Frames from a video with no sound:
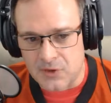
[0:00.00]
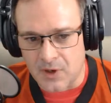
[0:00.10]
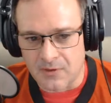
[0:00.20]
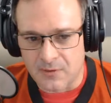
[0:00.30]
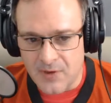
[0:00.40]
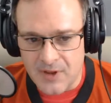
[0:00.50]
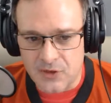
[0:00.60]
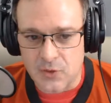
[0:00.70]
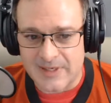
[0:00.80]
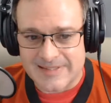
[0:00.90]
25th,
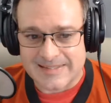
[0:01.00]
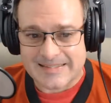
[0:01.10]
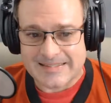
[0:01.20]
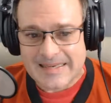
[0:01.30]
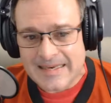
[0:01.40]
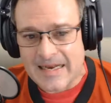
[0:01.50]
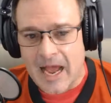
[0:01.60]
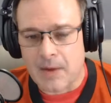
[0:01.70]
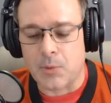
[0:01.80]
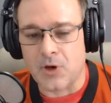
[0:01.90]
2016,
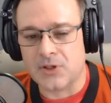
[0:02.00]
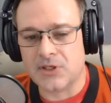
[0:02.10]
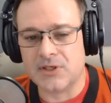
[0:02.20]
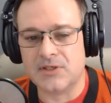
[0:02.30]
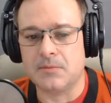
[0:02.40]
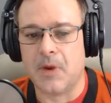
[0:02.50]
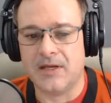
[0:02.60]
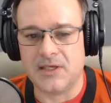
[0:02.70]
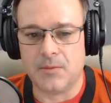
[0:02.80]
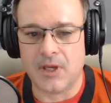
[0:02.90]
I purchased my
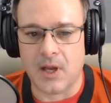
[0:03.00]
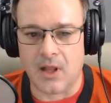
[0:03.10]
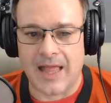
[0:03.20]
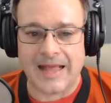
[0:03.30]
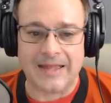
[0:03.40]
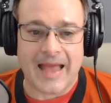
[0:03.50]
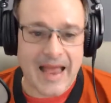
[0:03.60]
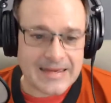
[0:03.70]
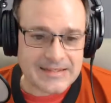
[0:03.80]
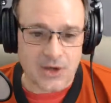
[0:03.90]
JBL
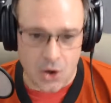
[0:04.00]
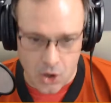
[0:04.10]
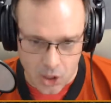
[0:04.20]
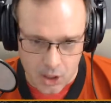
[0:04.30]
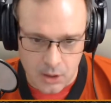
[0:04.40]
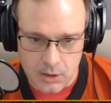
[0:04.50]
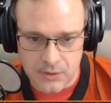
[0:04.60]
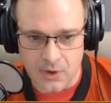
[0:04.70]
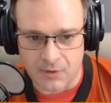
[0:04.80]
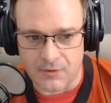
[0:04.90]
LSR
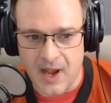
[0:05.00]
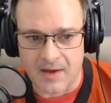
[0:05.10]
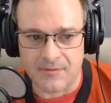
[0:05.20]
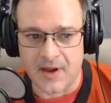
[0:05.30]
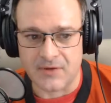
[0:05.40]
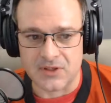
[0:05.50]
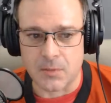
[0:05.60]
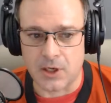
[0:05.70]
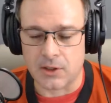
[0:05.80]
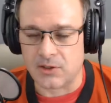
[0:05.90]
305 5-inch
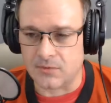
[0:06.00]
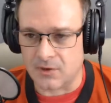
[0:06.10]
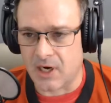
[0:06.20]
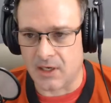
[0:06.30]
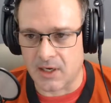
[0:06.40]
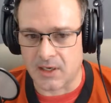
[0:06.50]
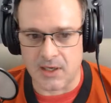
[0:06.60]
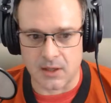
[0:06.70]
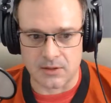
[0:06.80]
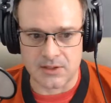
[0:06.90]
monitors for
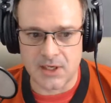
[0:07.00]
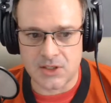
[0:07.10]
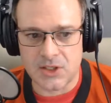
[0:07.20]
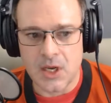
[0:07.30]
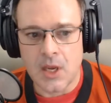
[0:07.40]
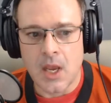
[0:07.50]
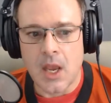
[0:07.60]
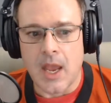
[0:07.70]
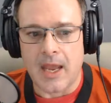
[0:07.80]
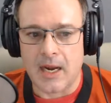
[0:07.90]
$99 each.
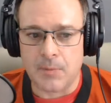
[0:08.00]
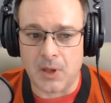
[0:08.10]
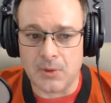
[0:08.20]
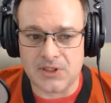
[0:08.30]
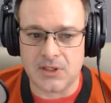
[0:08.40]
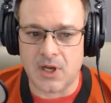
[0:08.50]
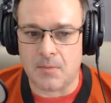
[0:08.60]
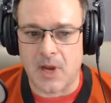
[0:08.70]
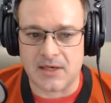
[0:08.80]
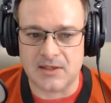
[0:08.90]
And I published an
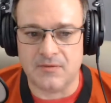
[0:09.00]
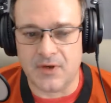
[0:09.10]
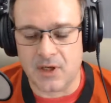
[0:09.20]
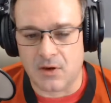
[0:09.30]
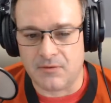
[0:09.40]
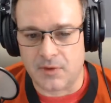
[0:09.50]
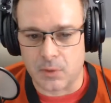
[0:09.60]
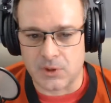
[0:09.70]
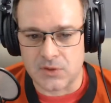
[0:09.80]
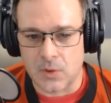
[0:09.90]
unboxing video on
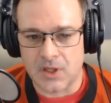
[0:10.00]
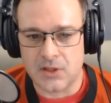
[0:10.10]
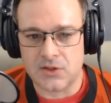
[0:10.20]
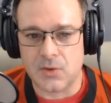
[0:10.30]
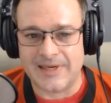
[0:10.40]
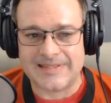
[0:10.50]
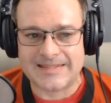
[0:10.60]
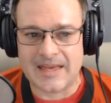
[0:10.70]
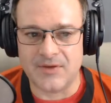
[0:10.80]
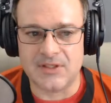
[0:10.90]
February 20th,
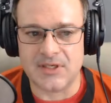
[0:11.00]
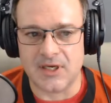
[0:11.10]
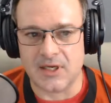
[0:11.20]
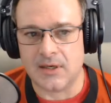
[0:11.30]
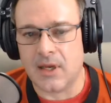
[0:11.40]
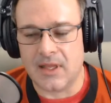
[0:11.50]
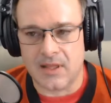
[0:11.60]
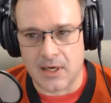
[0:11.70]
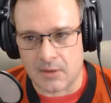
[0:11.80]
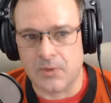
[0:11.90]
2017, and
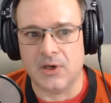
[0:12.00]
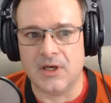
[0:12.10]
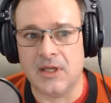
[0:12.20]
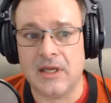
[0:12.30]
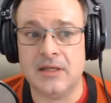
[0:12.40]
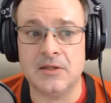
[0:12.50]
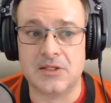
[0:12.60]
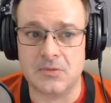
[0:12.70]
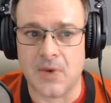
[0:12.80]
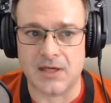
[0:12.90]
then I put it
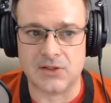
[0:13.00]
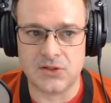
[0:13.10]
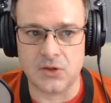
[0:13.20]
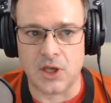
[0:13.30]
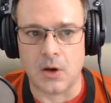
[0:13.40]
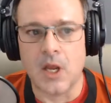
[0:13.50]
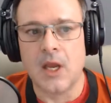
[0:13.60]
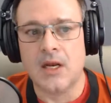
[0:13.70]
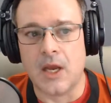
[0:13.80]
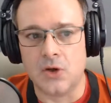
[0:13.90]
into my studio.
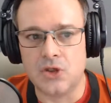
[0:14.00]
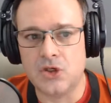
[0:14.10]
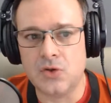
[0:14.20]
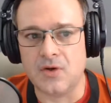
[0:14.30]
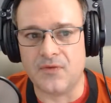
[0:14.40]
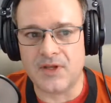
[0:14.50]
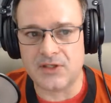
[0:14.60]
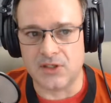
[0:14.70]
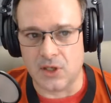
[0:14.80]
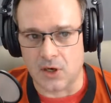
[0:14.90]
Now, in June of
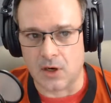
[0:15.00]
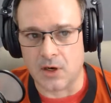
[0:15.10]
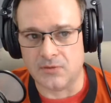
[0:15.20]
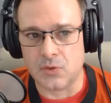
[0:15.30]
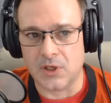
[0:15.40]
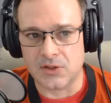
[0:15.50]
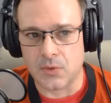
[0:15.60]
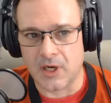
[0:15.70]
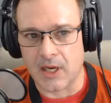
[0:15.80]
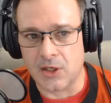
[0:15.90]
this year, of
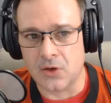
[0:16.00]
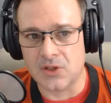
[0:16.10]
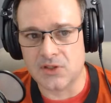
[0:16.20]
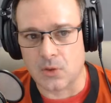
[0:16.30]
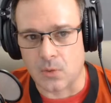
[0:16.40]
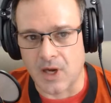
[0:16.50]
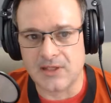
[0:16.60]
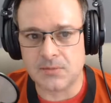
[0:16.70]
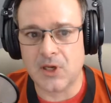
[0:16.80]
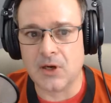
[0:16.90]
2020, I noticed the
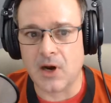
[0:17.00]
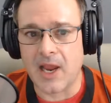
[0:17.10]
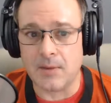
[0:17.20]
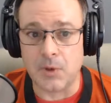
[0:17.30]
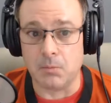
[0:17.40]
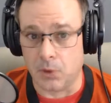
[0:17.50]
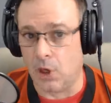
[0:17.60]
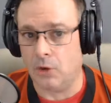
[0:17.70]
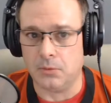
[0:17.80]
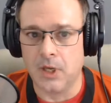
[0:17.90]
right speaker had been
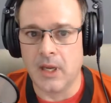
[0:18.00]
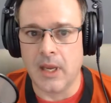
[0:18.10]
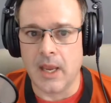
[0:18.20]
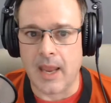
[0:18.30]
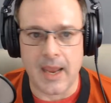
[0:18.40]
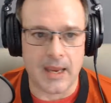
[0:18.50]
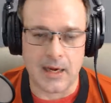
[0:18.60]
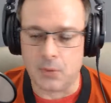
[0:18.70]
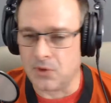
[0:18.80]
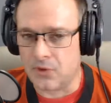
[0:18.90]
blown. And
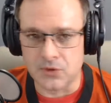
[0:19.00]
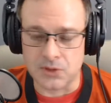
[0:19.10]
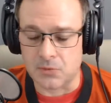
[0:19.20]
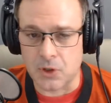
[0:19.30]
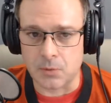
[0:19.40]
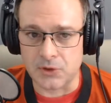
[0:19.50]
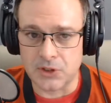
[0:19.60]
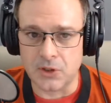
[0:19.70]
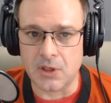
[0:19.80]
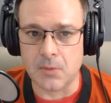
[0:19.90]
I went through some
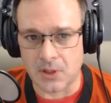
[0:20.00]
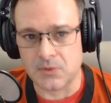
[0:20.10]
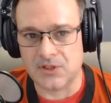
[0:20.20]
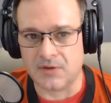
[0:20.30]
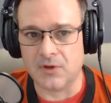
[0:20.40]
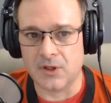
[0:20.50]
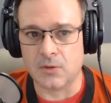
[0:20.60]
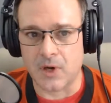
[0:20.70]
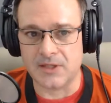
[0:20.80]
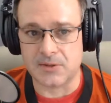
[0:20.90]
troubleshooting, but it was definitely the
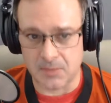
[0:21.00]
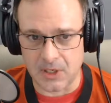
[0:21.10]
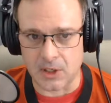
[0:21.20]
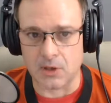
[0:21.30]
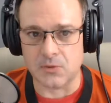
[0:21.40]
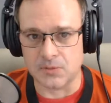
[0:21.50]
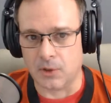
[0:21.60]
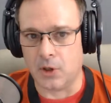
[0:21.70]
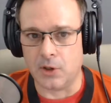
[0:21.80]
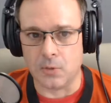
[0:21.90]
right speaker. It was
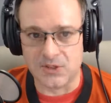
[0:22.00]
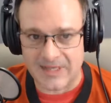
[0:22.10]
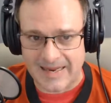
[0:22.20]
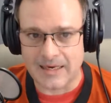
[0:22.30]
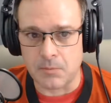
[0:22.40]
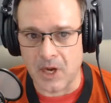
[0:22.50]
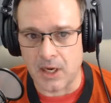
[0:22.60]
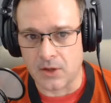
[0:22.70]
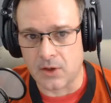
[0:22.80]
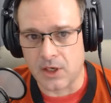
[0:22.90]
blown. It wasn't any of my
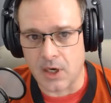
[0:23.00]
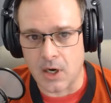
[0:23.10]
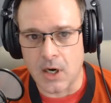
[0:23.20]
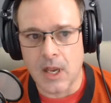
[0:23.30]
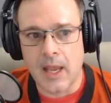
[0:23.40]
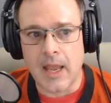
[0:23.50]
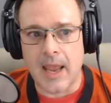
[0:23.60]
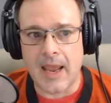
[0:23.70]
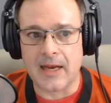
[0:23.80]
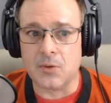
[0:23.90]
other gear.
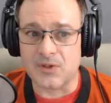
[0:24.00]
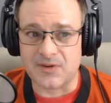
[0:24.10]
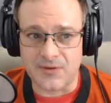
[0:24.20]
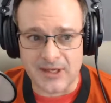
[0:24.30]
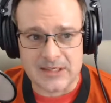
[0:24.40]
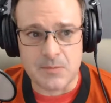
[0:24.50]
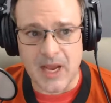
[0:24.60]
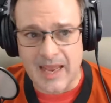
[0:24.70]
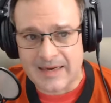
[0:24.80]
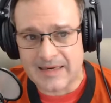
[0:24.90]
And it was affecting
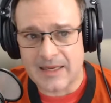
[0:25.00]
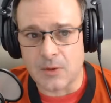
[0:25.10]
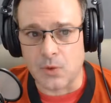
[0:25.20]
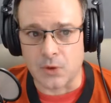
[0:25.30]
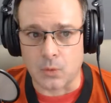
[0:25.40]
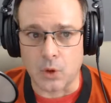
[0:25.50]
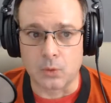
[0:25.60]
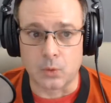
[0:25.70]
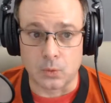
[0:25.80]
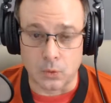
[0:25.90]
my editing with
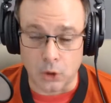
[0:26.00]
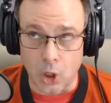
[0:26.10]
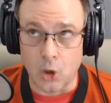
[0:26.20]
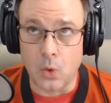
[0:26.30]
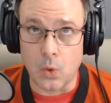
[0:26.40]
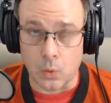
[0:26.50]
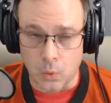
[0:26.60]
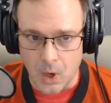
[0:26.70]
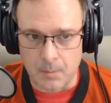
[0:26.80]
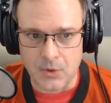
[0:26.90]
a low
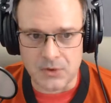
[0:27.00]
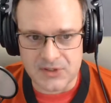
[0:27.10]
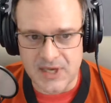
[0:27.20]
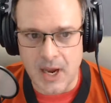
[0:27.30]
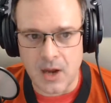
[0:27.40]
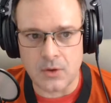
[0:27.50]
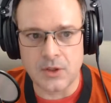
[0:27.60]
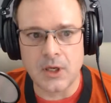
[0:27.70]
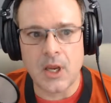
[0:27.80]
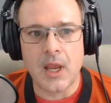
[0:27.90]
rumble
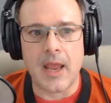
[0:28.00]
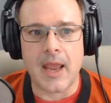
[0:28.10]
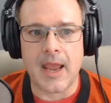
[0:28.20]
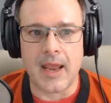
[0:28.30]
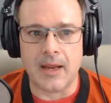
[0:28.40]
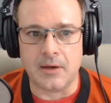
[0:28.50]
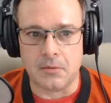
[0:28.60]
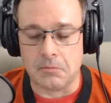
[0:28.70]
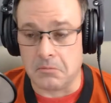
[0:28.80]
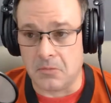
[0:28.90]
sound.
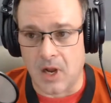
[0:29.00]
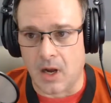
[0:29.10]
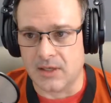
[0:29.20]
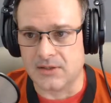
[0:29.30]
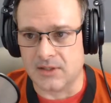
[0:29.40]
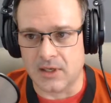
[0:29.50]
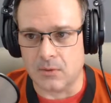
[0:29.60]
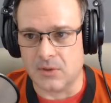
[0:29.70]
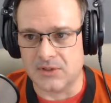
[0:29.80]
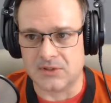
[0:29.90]
And honestly, it
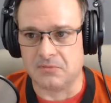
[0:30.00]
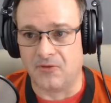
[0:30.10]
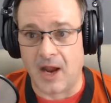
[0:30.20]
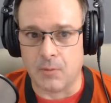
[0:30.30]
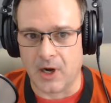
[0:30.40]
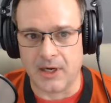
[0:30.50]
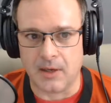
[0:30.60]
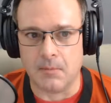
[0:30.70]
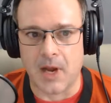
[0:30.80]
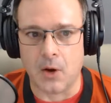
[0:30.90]
was vibrating my